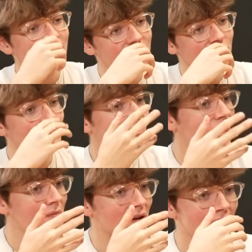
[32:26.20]
if there's no
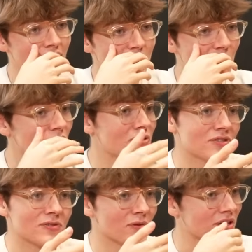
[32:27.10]
time limit,
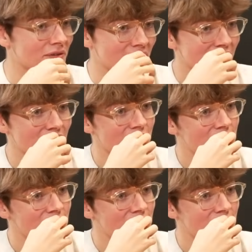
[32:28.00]
what's, what are you doing?